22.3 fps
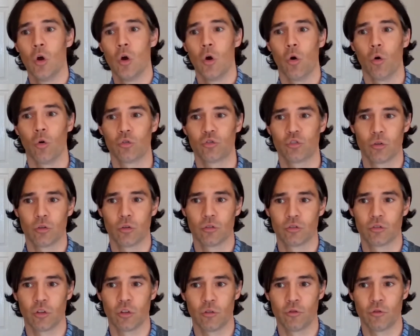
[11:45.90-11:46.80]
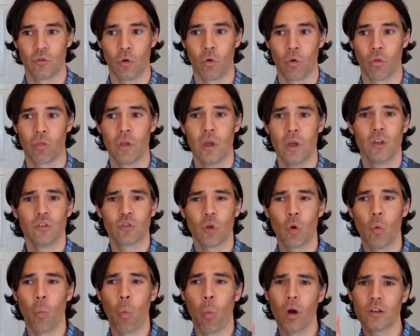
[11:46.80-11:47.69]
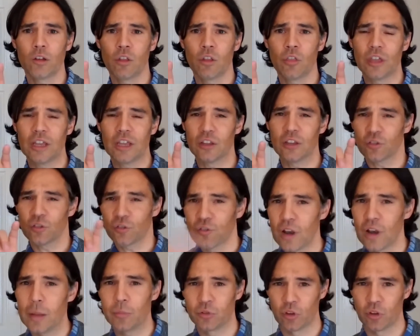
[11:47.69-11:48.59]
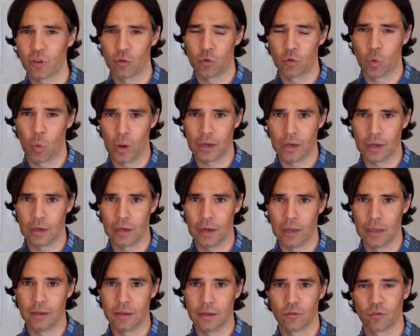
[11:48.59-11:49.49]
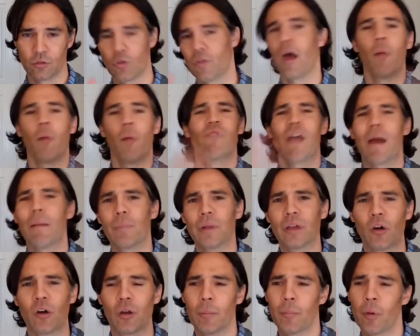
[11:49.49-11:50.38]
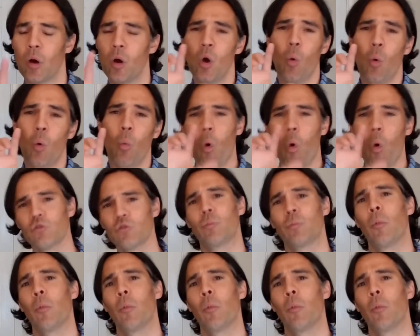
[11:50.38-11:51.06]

or so on and so forth. So why do you think it's flipped so quickly? So that I'm rambling on it, but what's that